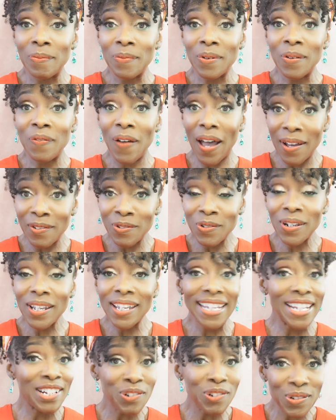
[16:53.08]
found
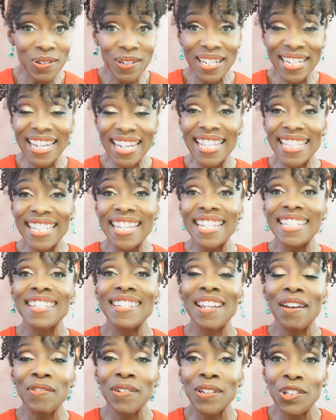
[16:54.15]
interesting in this,
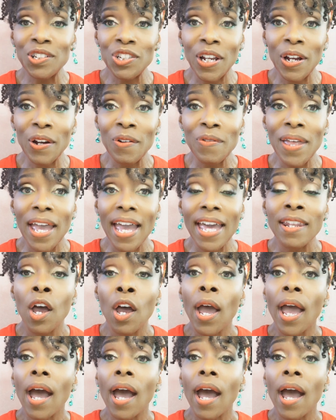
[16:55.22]
definitely share that.